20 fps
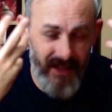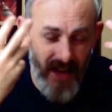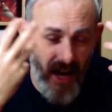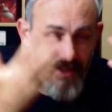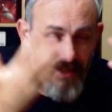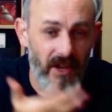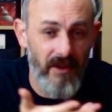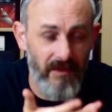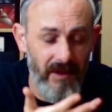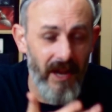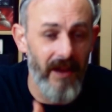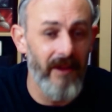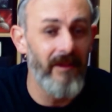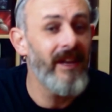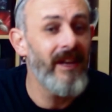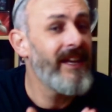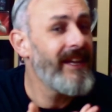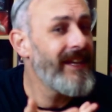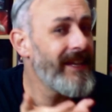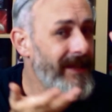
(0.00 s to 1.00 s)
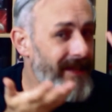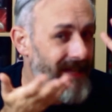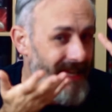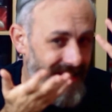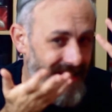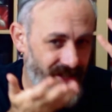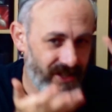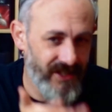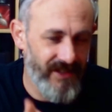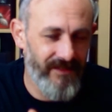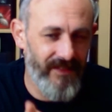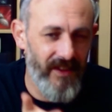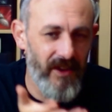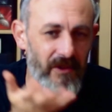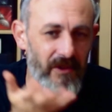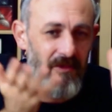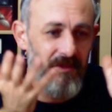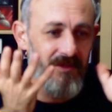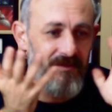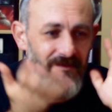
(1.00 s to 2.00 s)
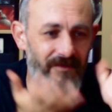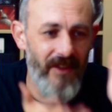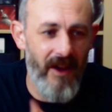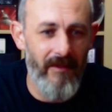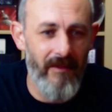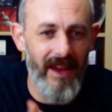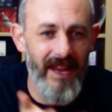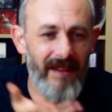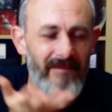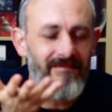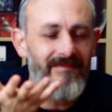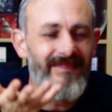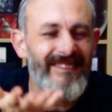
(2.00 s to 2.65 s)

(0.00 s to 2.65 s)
I don't know. It just feels very...